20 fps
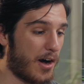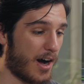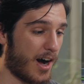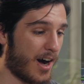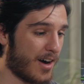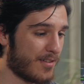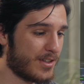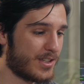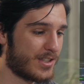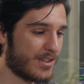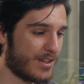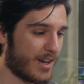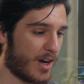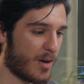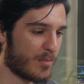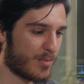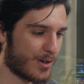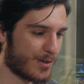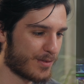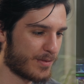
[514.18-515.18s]
obviously
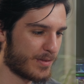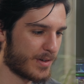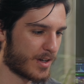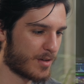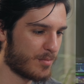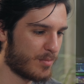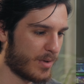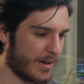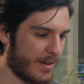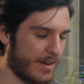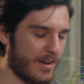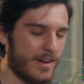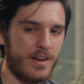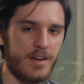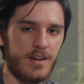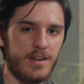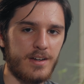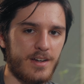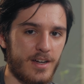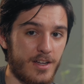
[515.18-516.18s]
not perfect, but
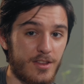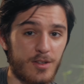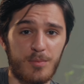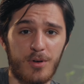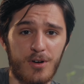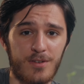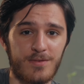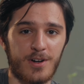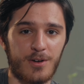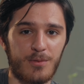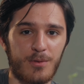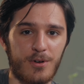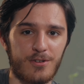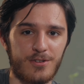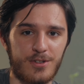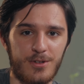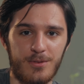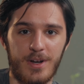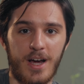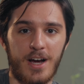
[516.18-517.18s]
in the perfect
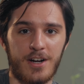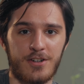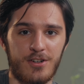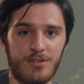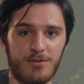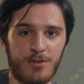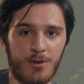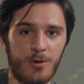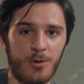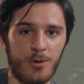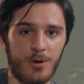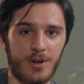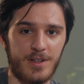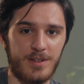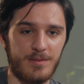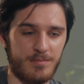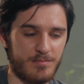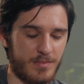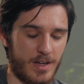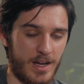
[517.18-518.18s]
world, you would actually record
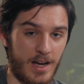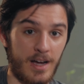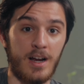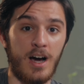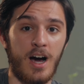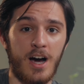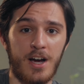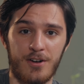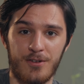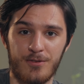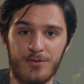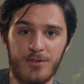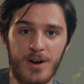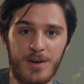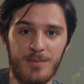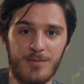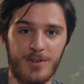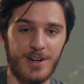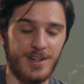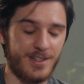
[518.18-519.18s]
it at a higher
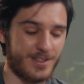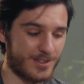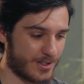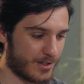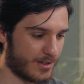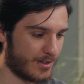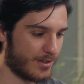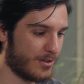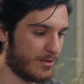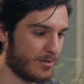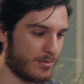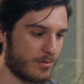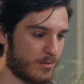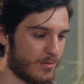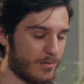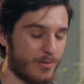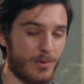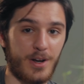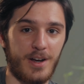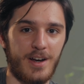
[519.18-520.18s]
frame rate, so you
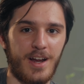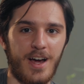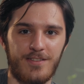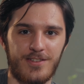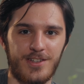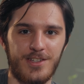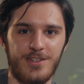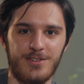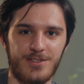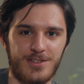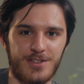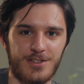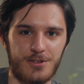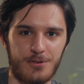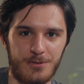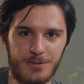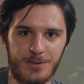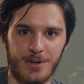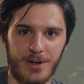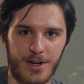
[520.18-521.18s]
wouldn't have to use this
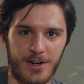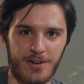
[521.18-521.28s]
tool at